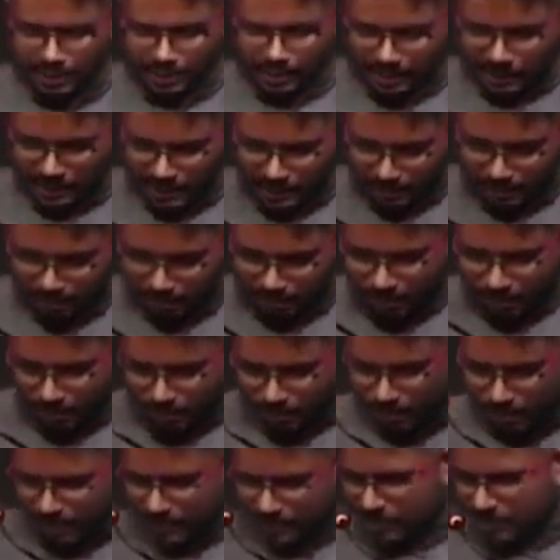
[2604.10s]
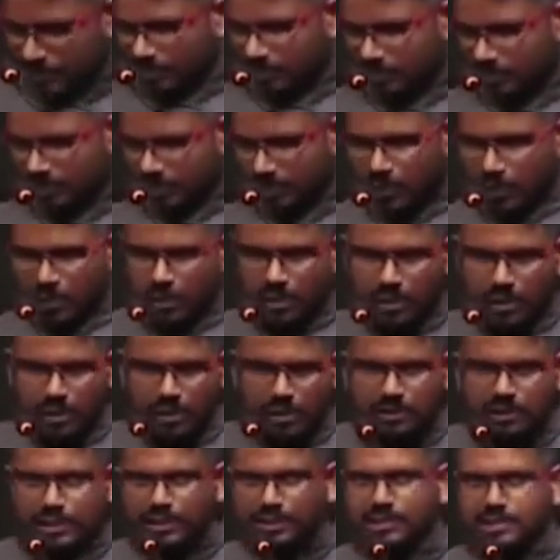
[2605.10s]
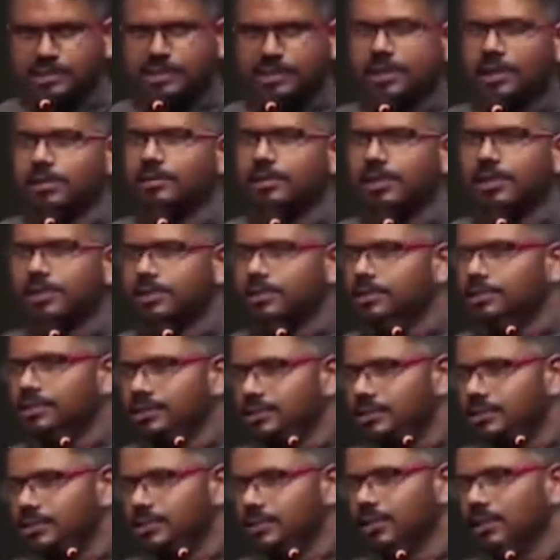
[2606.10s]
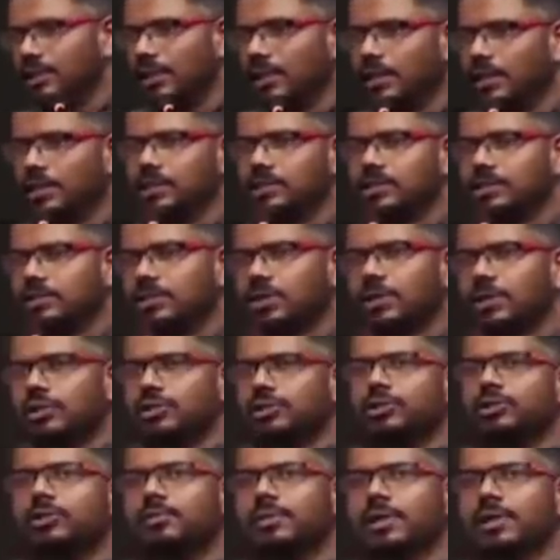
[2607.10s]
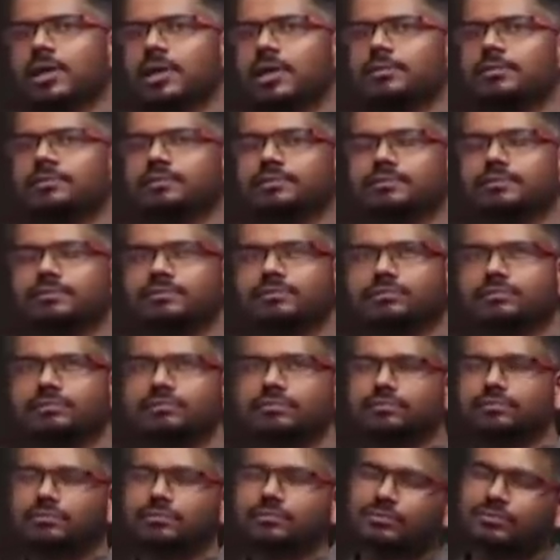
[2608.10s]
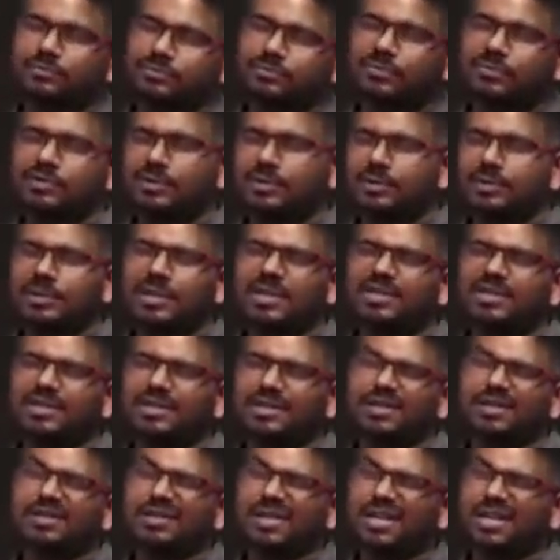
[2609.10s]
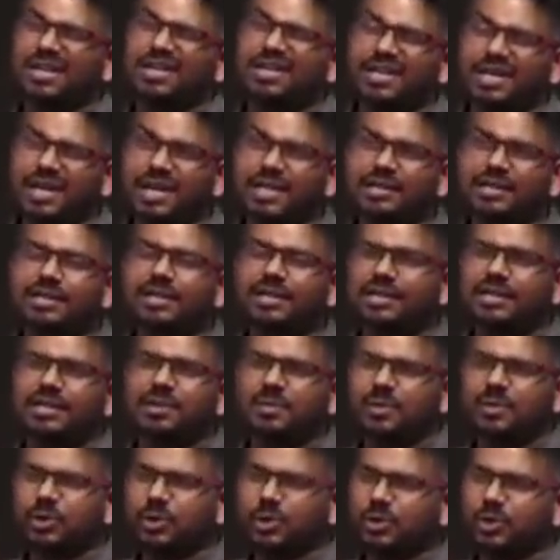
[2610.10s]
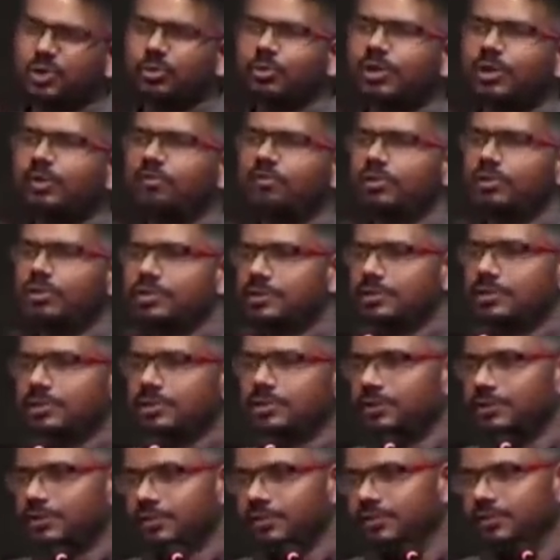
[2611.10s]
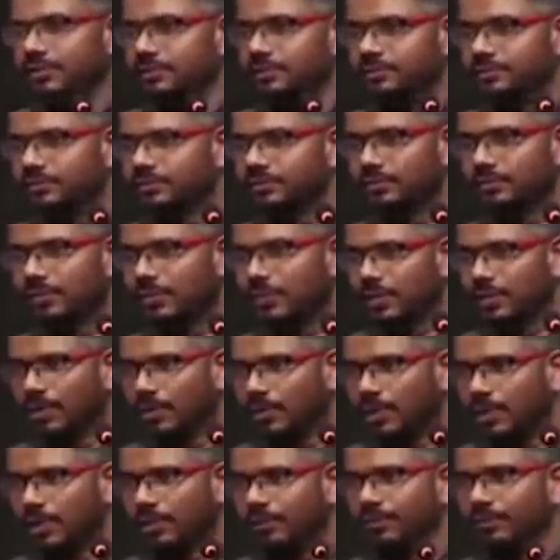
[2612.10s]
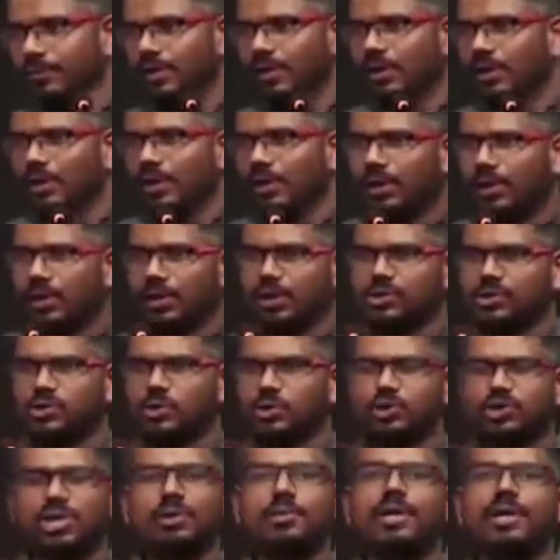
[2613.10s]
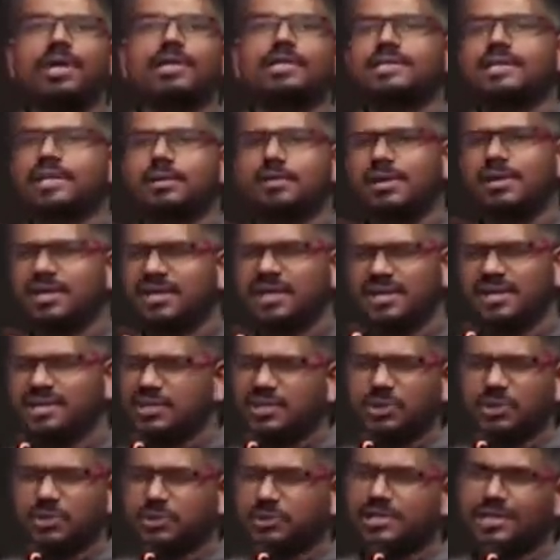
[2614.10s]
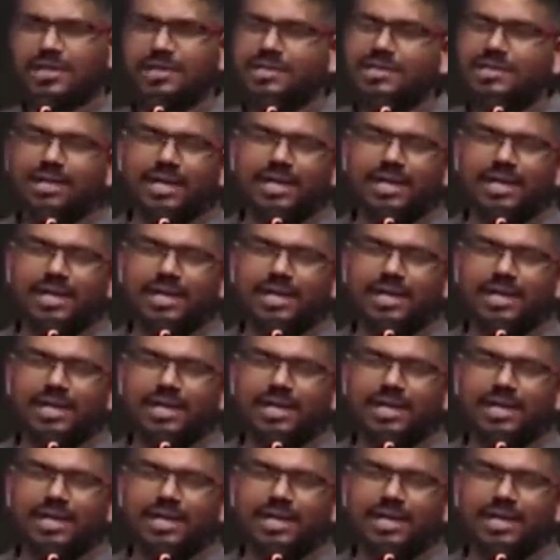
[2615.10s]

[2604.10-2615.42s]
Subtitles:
See, the purpose of all these deliberations is not to become, I hate that term, YouTube influencer, okay, or a social media celebrity. It's useless.